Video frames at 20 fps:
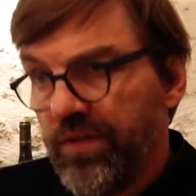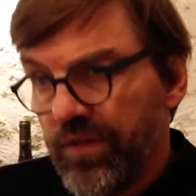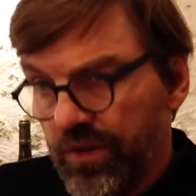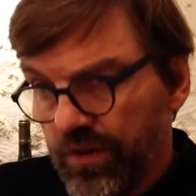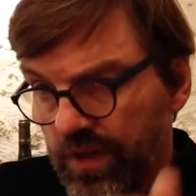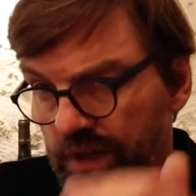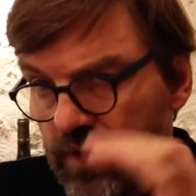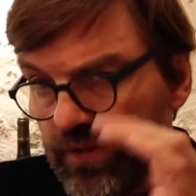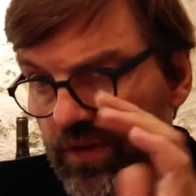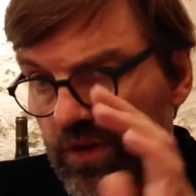If you
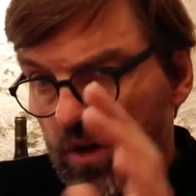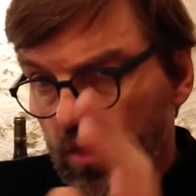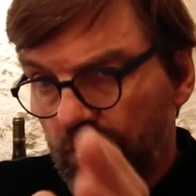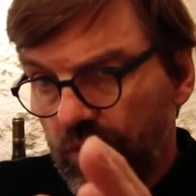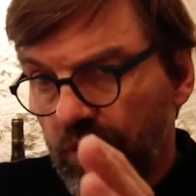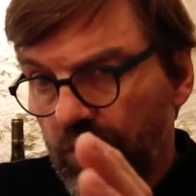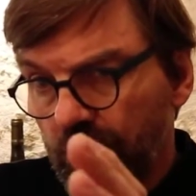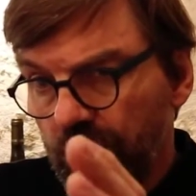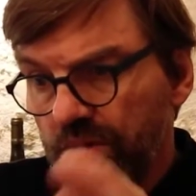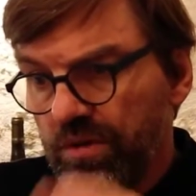look at the
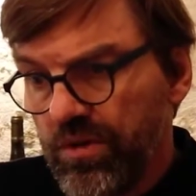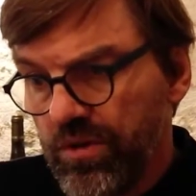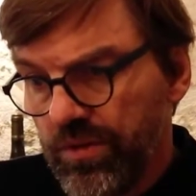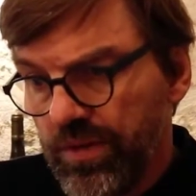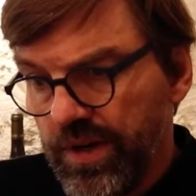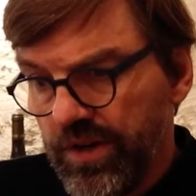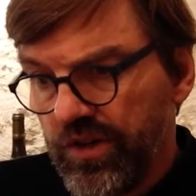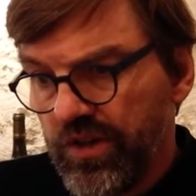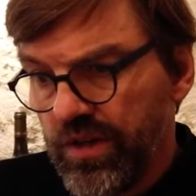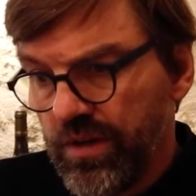Grand Cru,
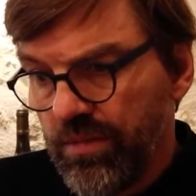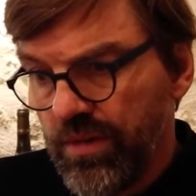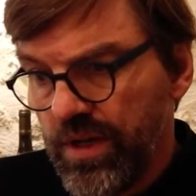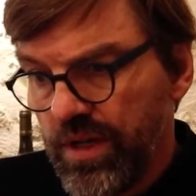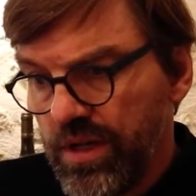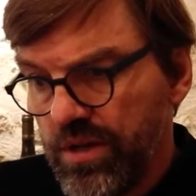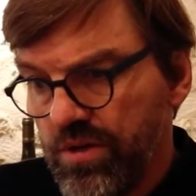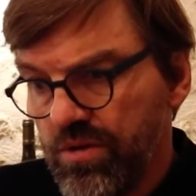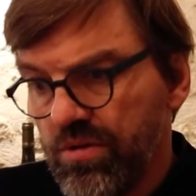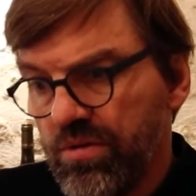you're in Chablis.
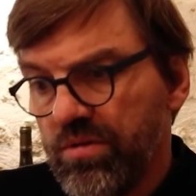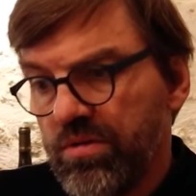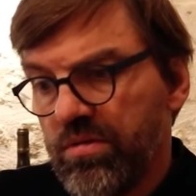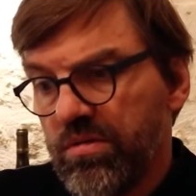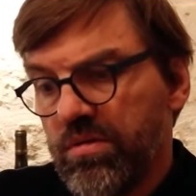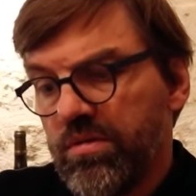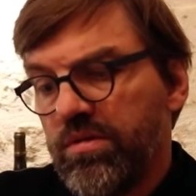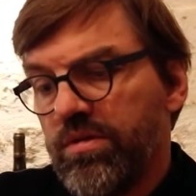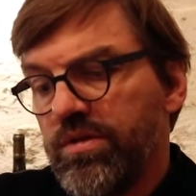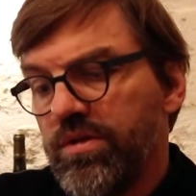
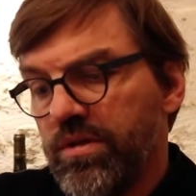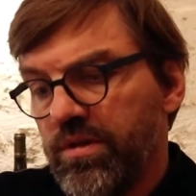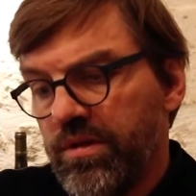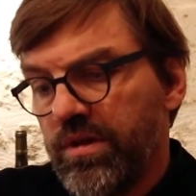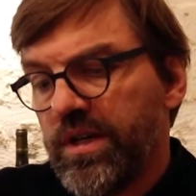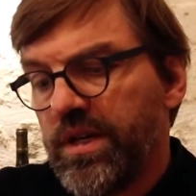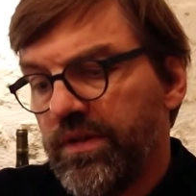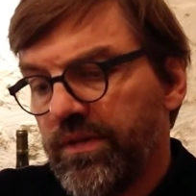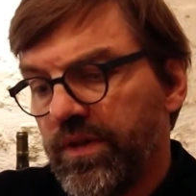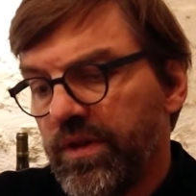You
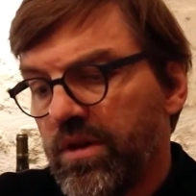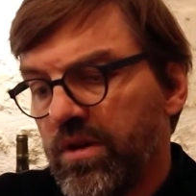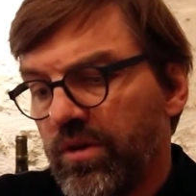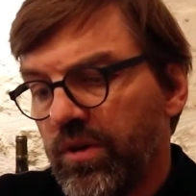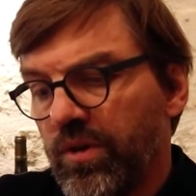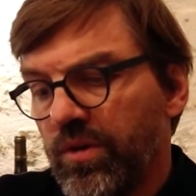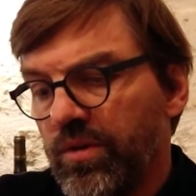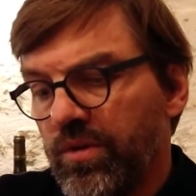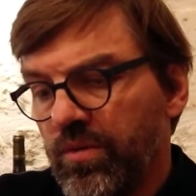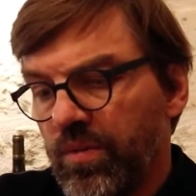look at the
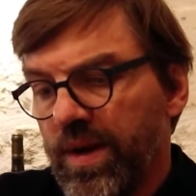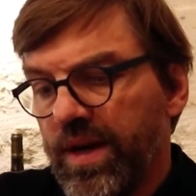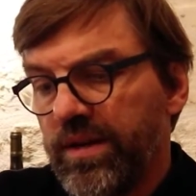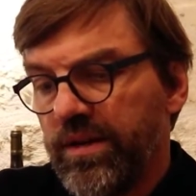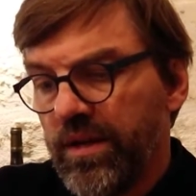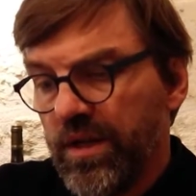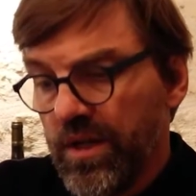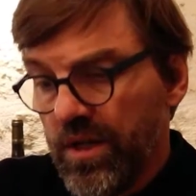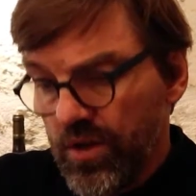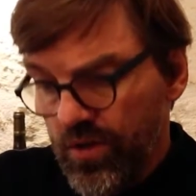Grand Cru, right?
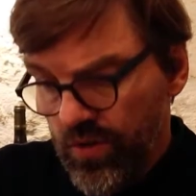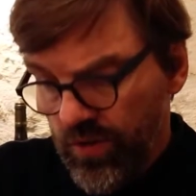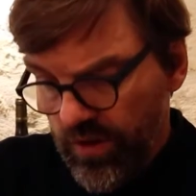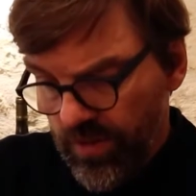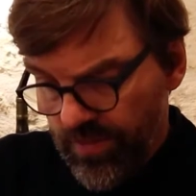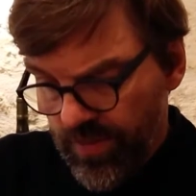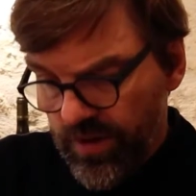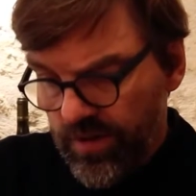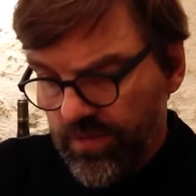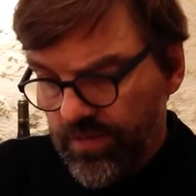You're on
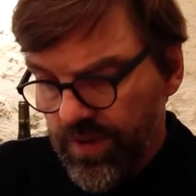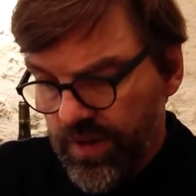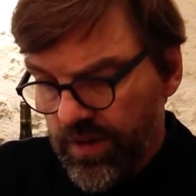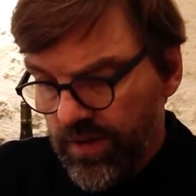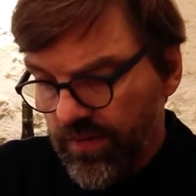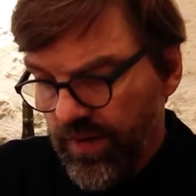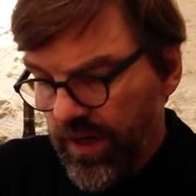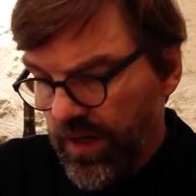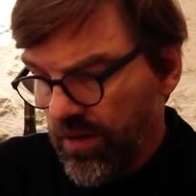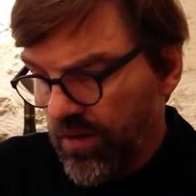the bottom
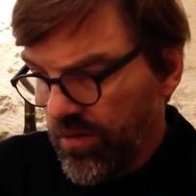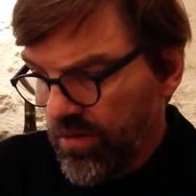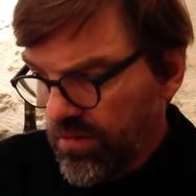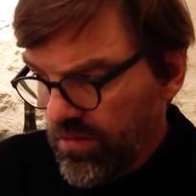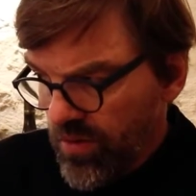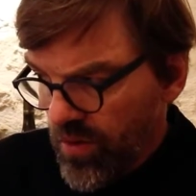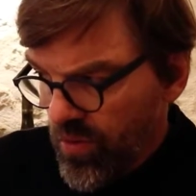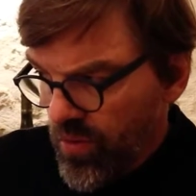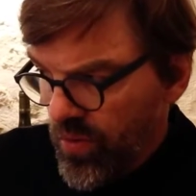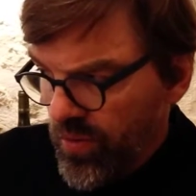part of Les
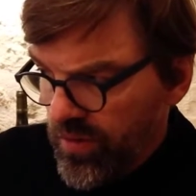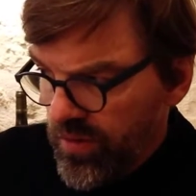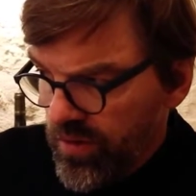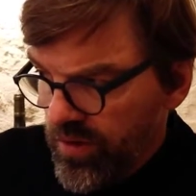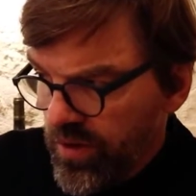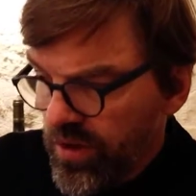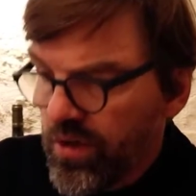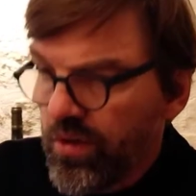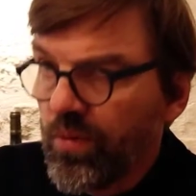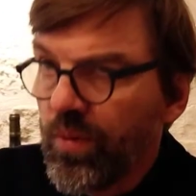Clos.
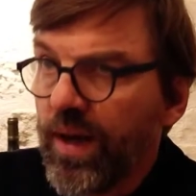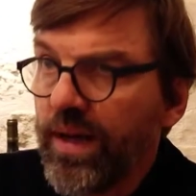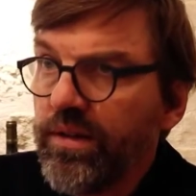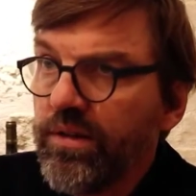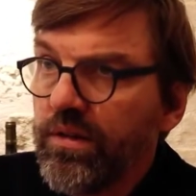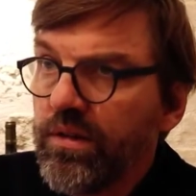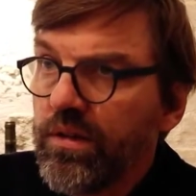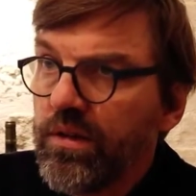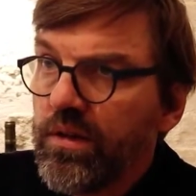You go right.